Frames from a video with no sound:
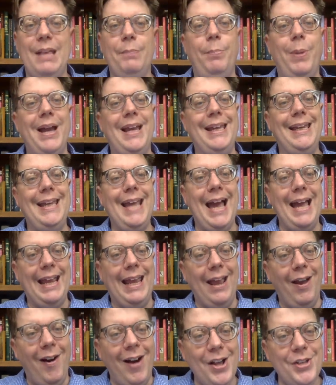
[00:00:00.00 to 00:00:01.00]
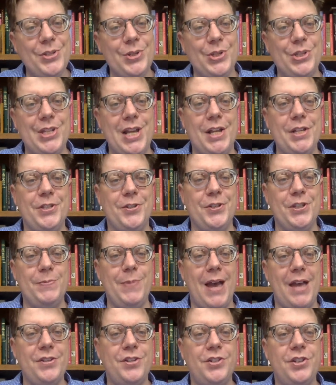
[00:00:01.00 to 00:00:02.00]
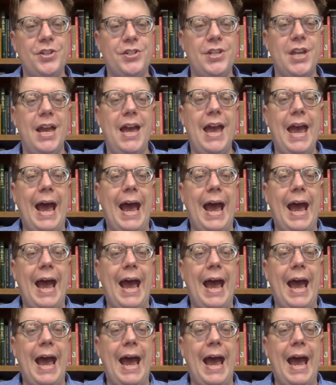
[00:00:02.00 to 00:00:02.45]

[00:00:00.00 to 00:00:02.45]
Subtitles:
But yet he also says in those passages